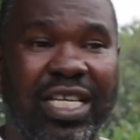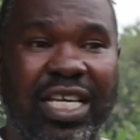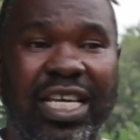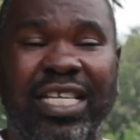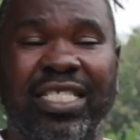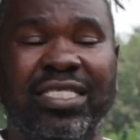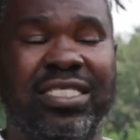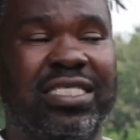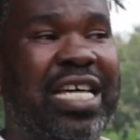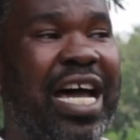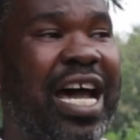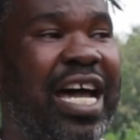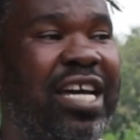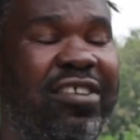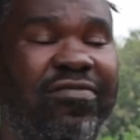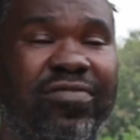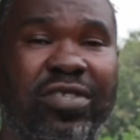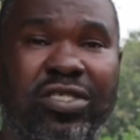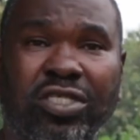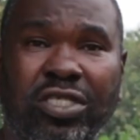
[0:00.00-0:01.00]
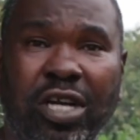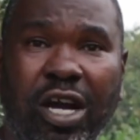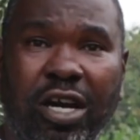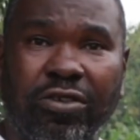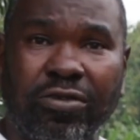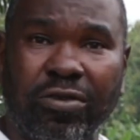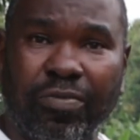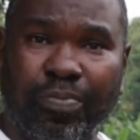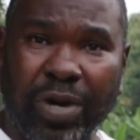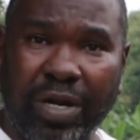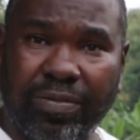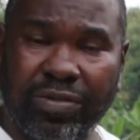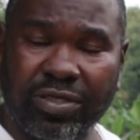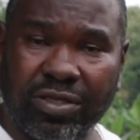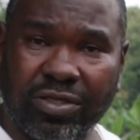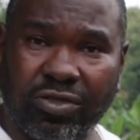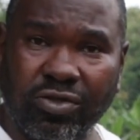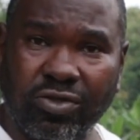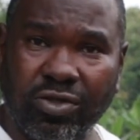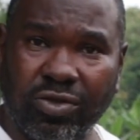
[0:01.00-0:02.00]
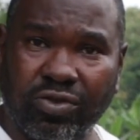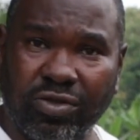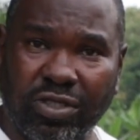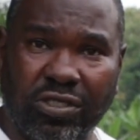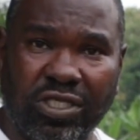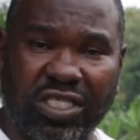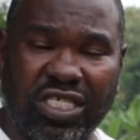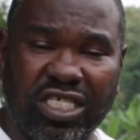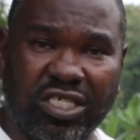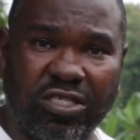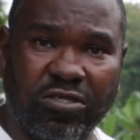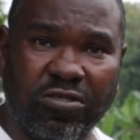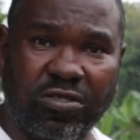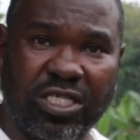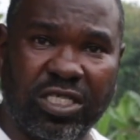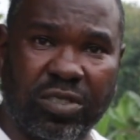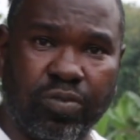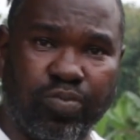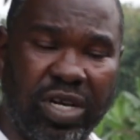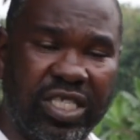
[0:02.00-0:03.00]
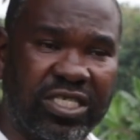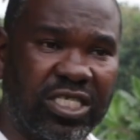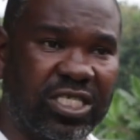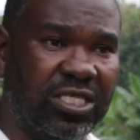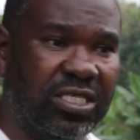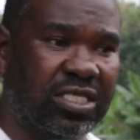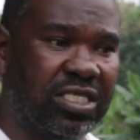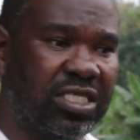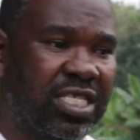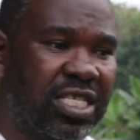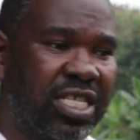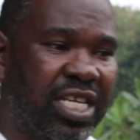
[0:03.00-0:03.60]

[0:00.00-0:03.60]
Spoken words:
inside of the charter and public schools with traditional expressions,